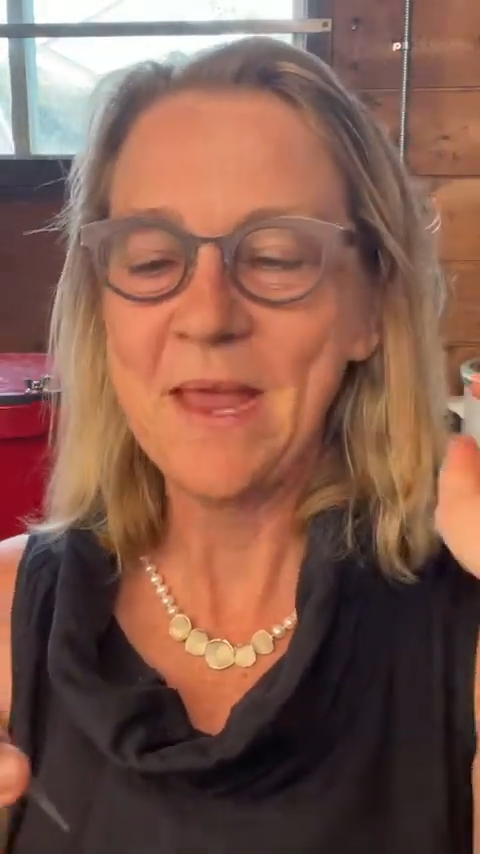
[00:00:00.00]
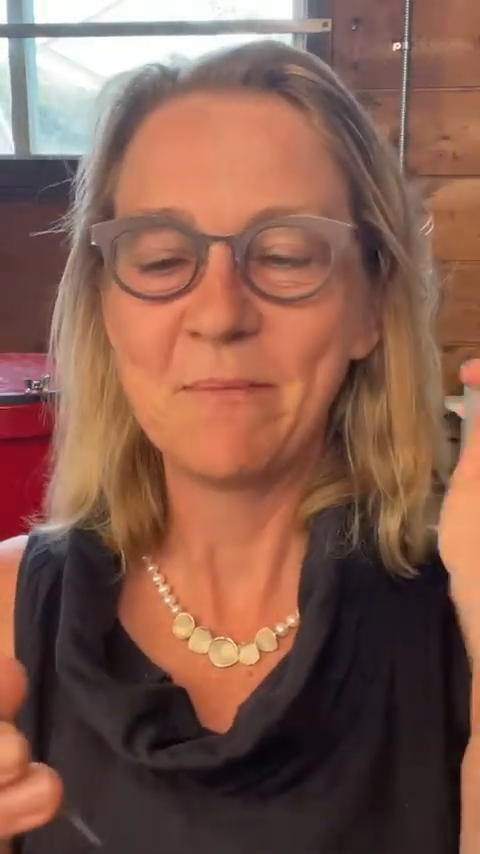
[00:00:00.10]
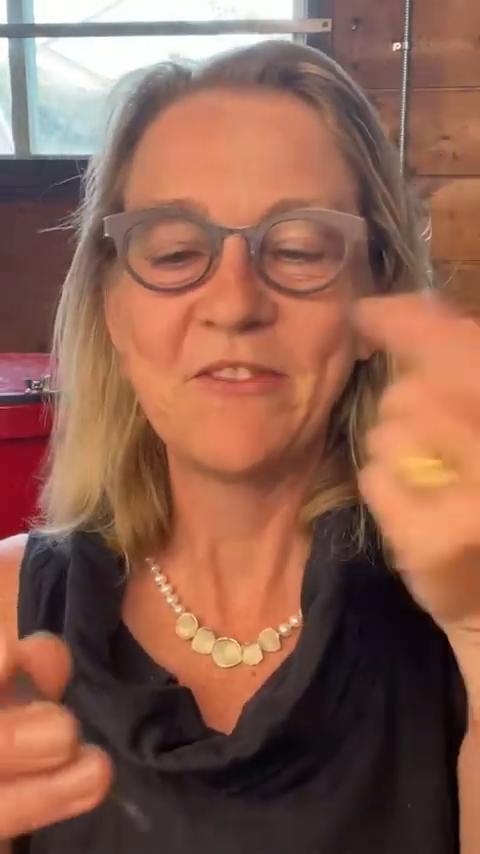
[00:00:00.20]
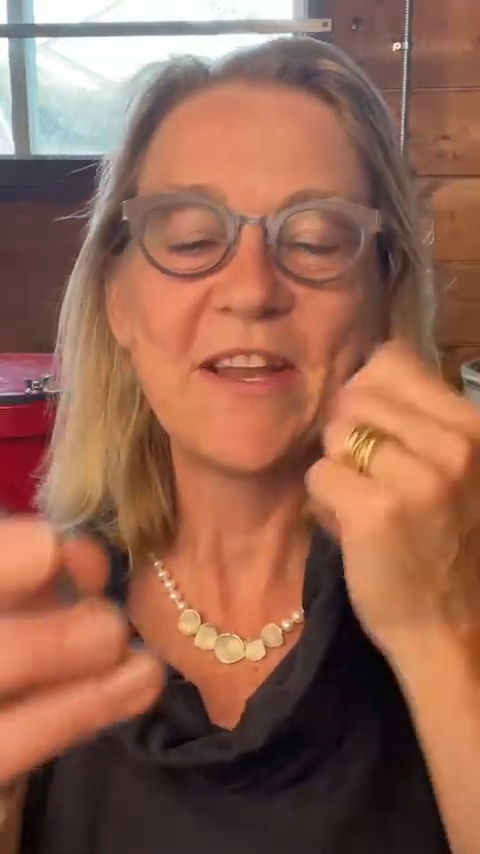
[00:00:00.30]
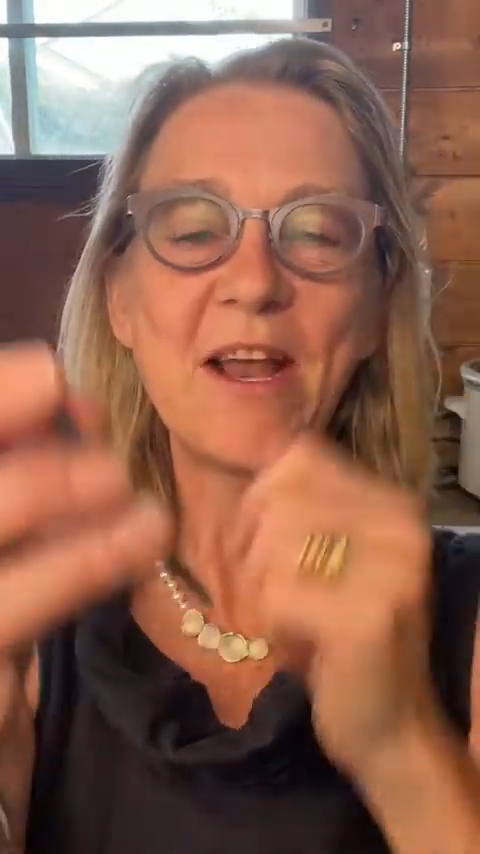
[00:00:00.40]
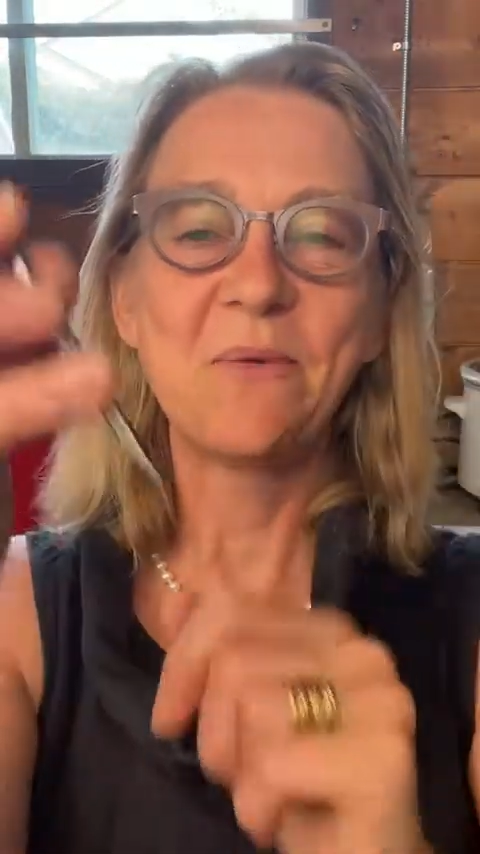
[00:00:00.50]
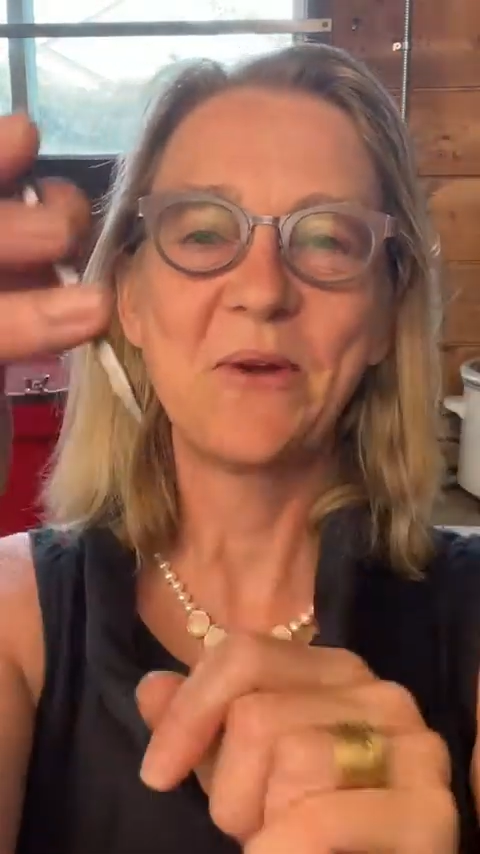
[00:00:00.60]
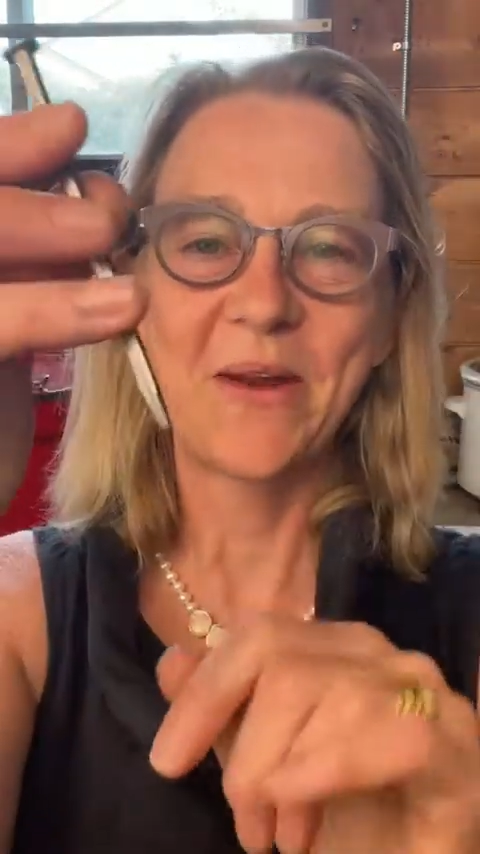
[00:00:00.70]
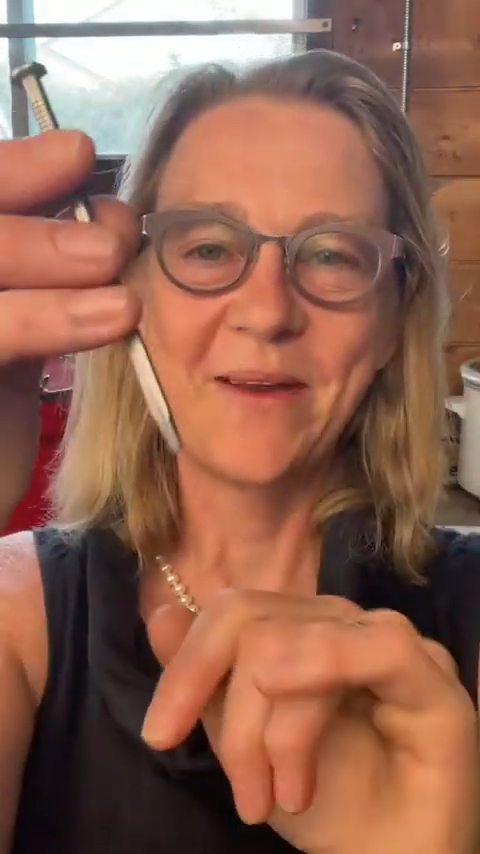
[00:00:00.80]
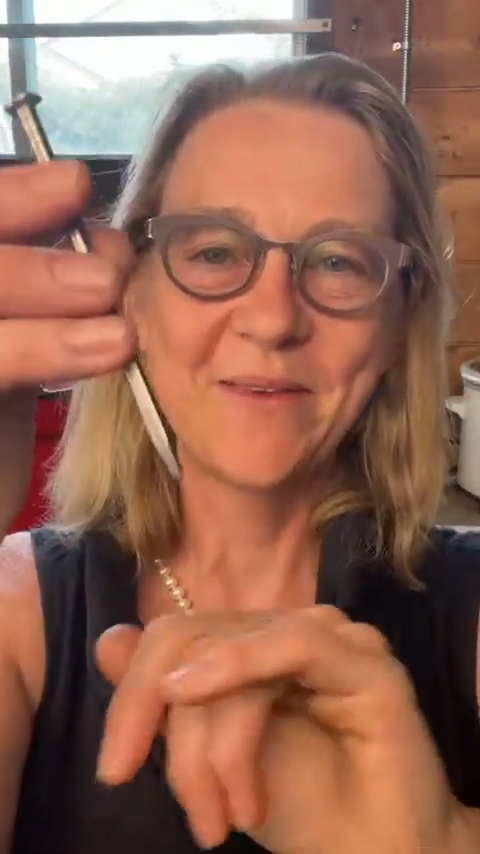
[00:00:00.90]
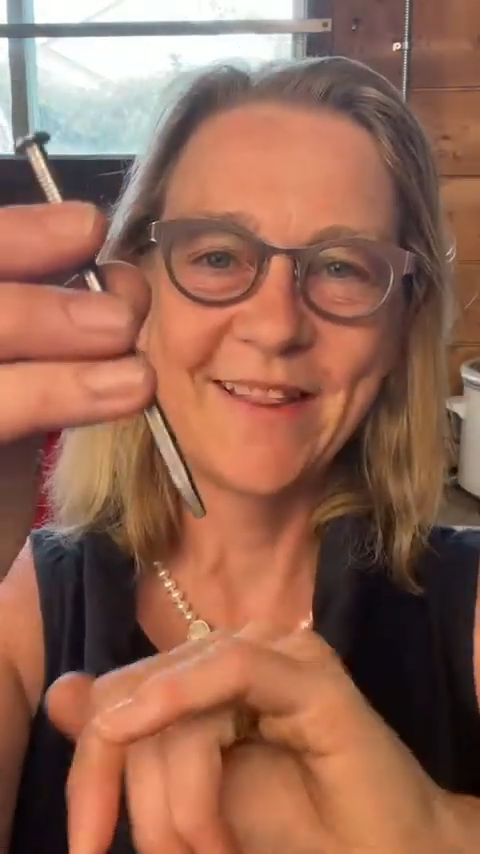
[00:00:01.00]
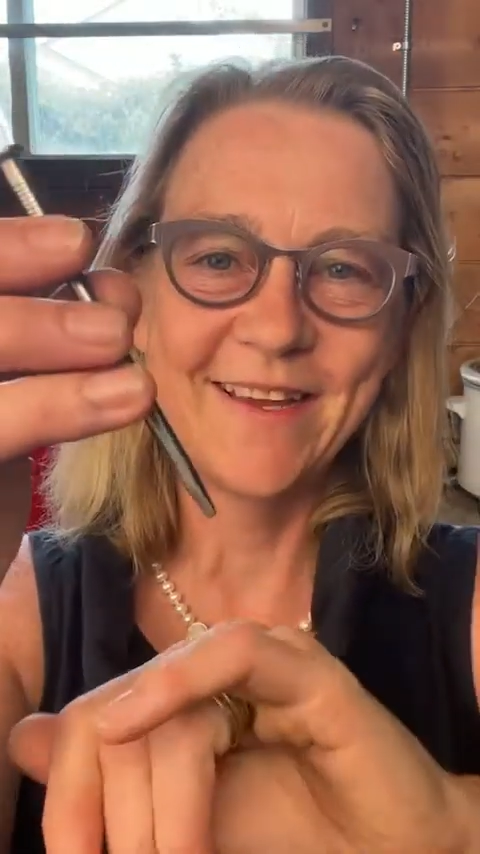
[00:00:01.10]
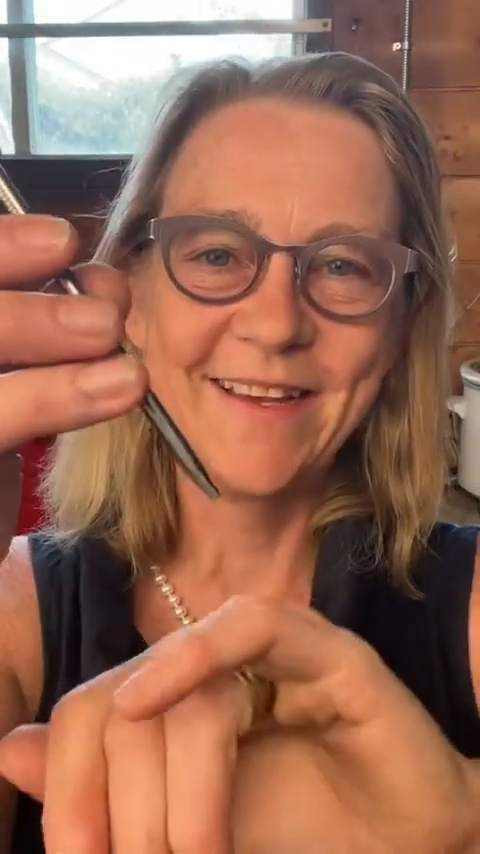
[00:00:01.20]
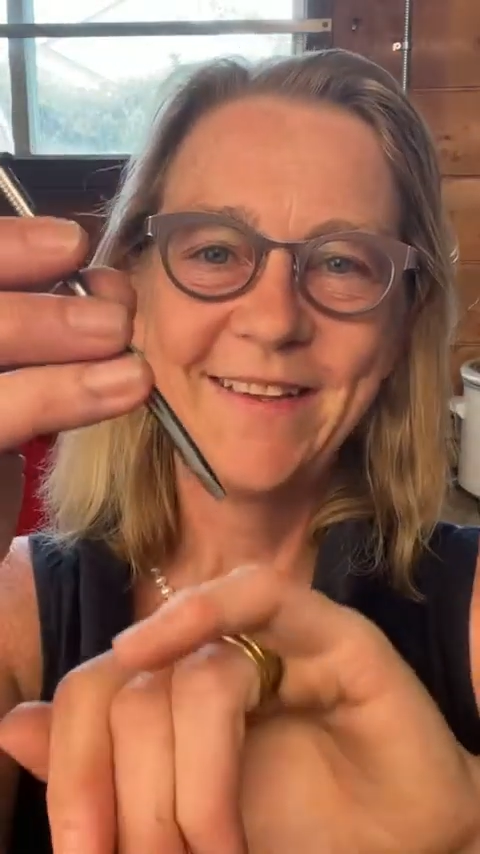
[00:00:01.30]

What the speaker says: But right now I'm talking about the